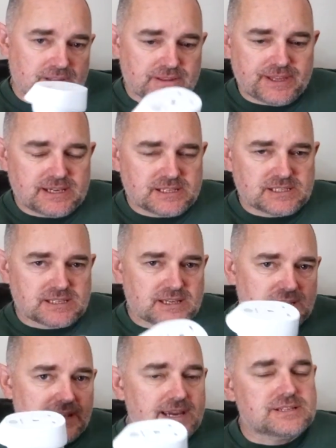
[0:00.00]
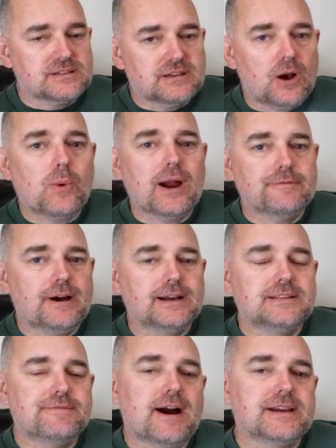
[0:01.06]
this is a Wi Fi
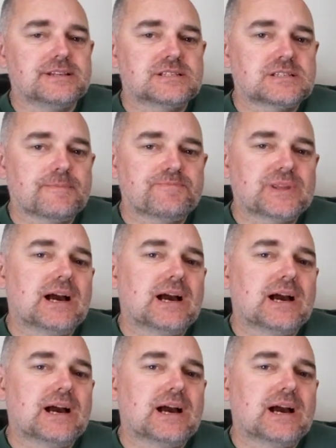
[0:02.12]
device,